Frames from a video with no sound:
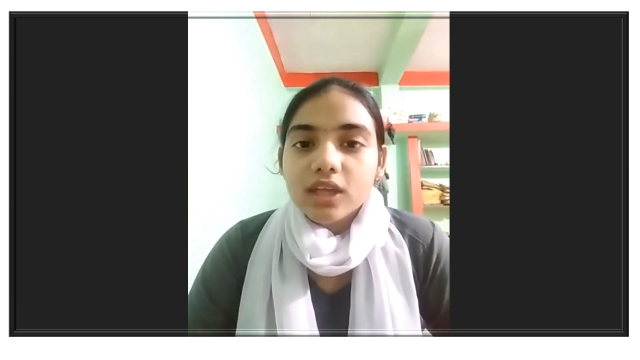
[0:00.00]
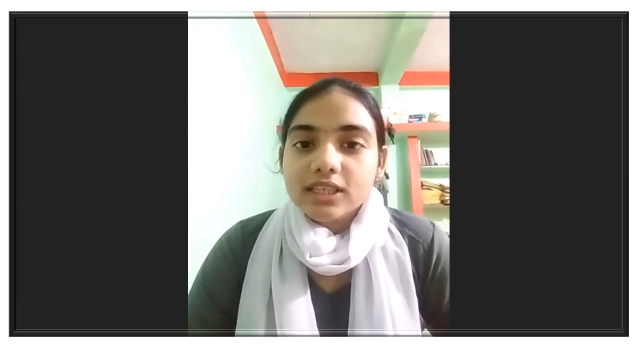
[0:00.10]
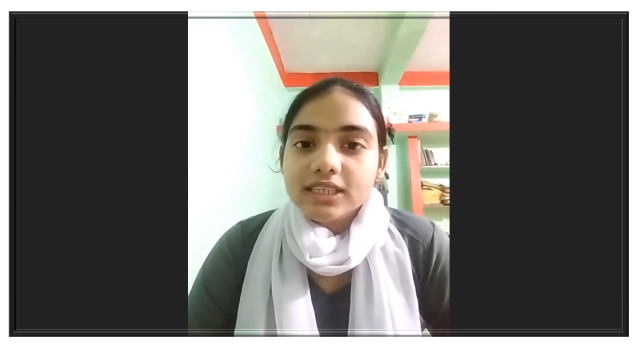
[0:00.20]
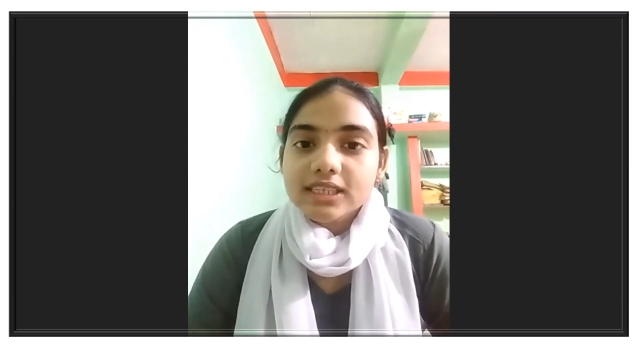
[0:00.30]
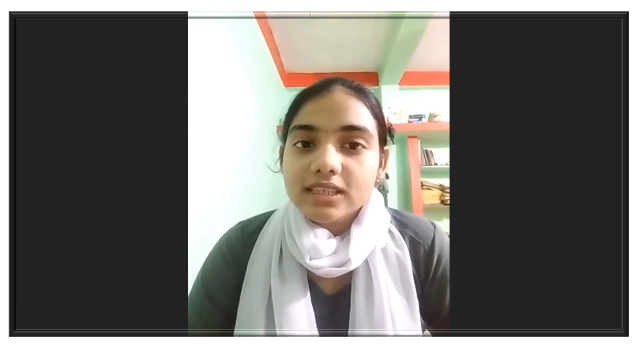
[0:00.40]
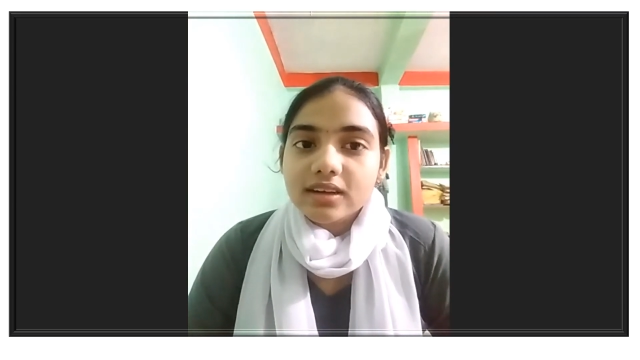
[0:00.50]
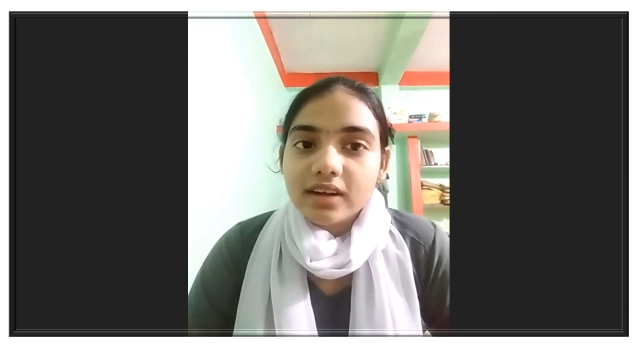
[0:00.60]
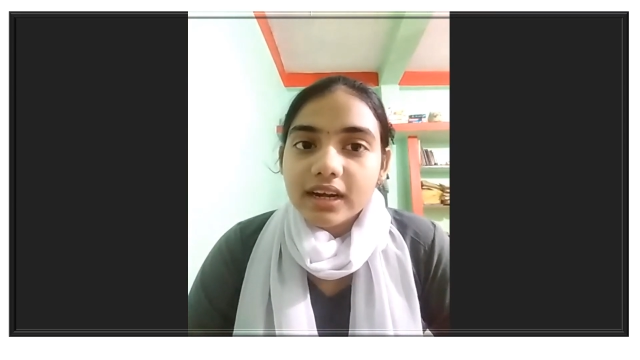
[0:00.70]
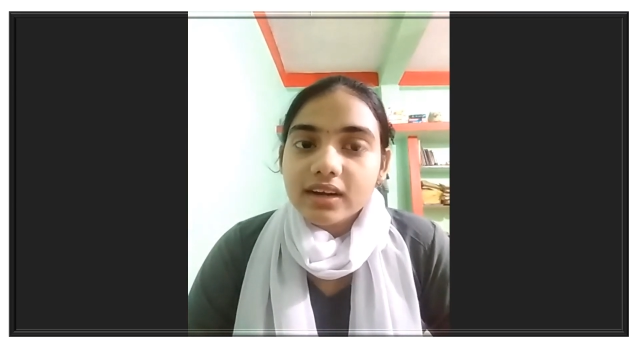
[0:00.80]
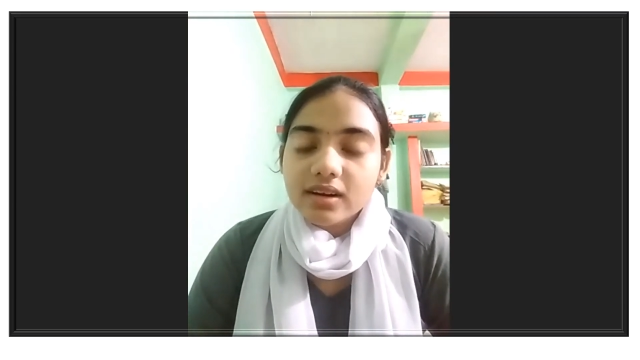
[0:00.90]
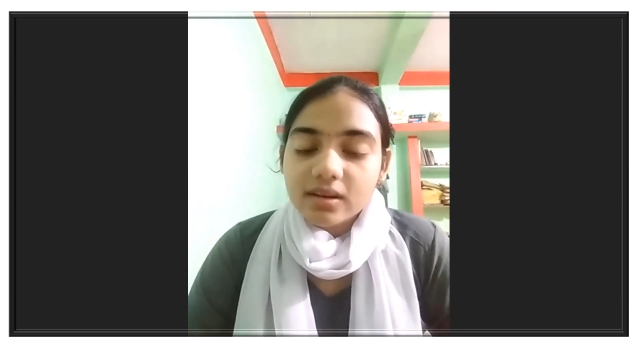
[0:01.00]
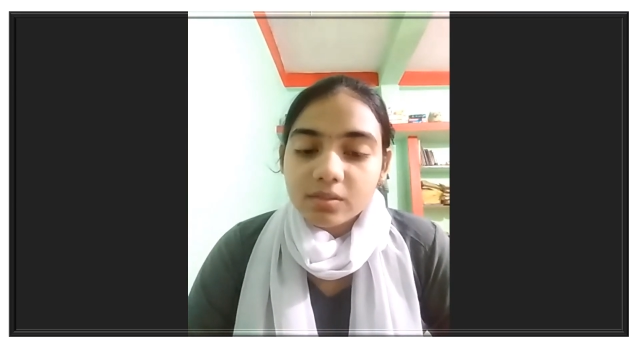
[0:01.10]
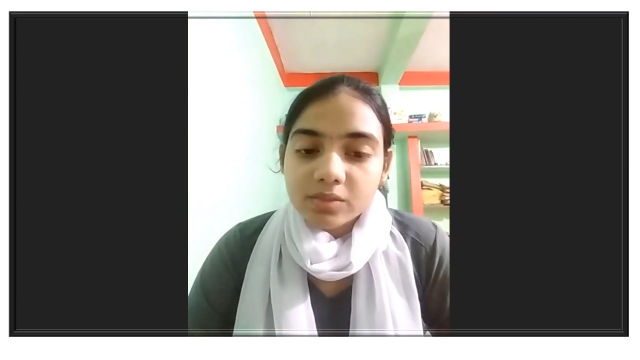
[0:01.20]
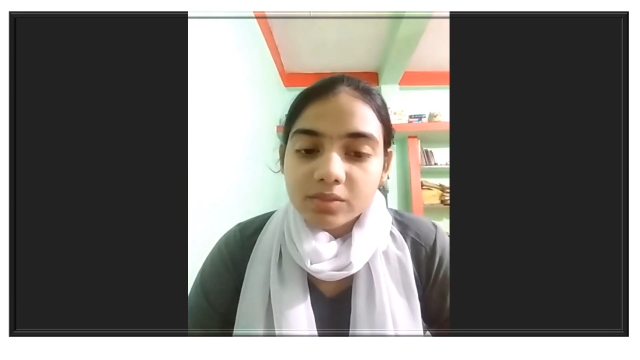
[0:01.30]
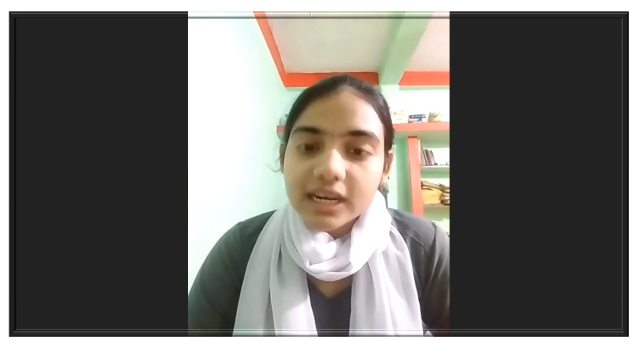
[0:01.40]
just
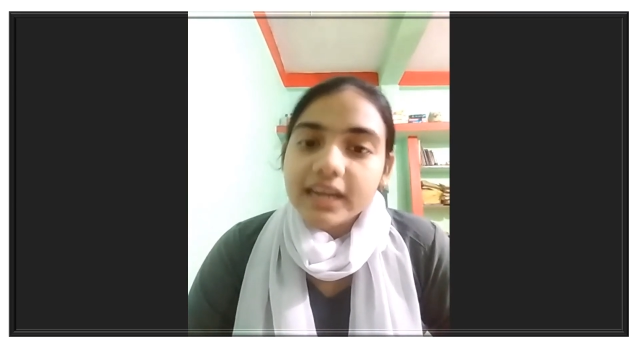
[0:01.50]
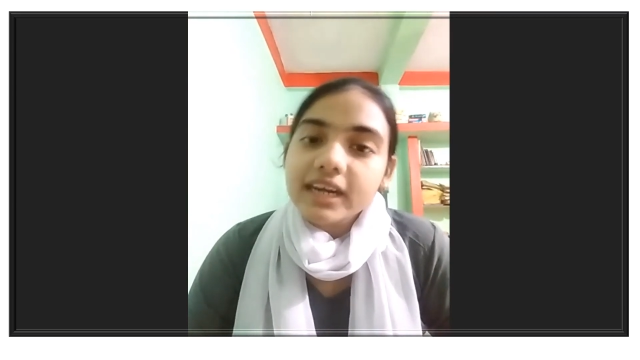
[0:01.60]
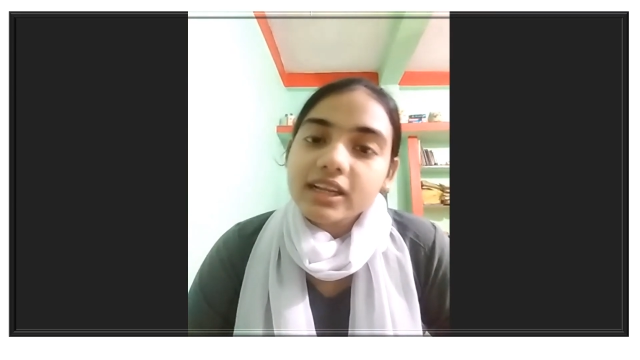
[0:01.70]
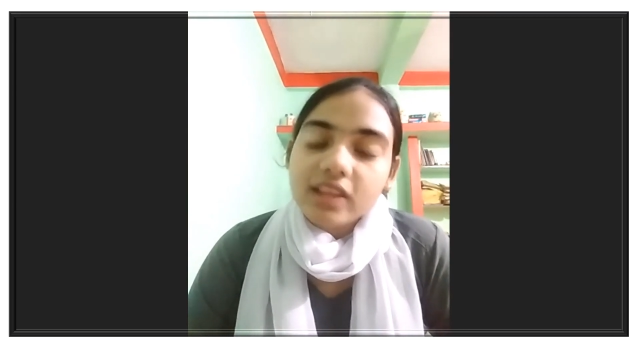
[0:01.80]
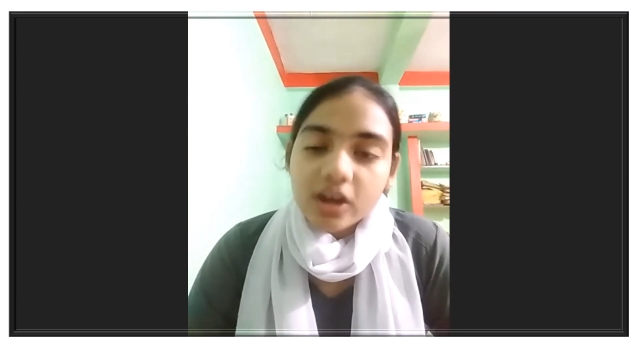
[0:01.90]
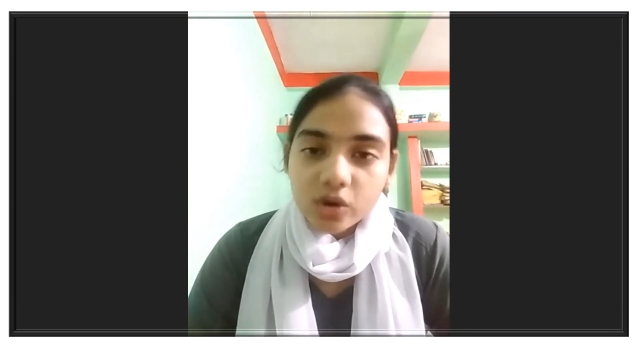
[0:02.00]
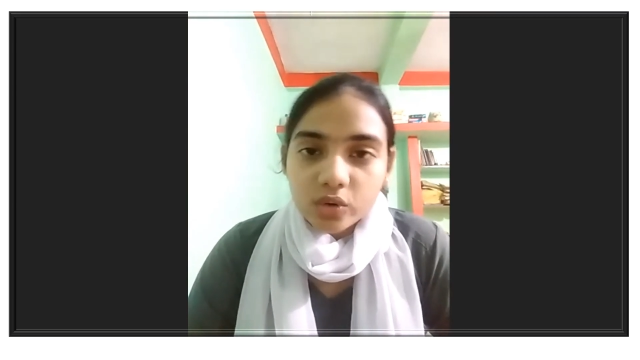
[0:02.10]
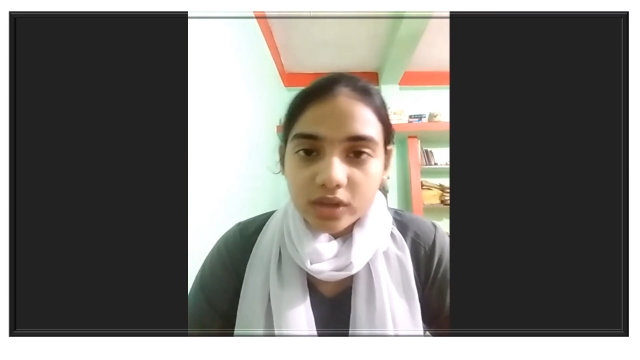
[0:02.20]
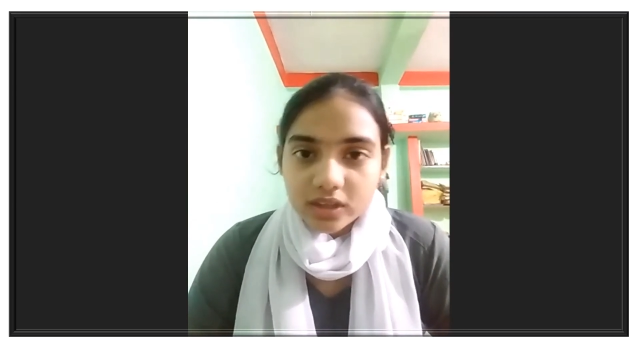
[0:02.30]
study it thoroughly.